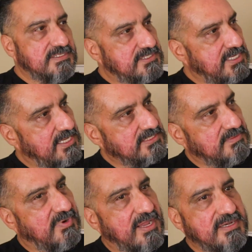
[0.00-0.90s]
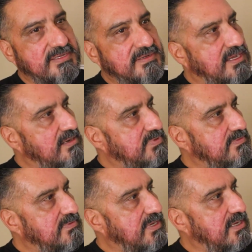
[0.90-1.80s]
She has a brand new
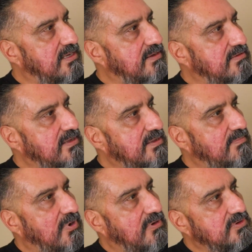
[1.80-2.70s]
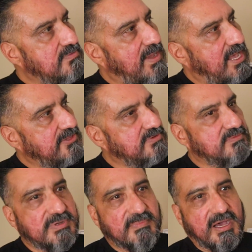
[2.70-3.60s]
whole new
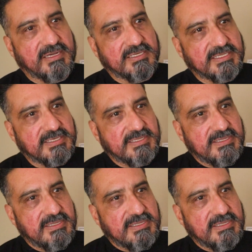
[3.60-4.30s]
bathroom remodeling.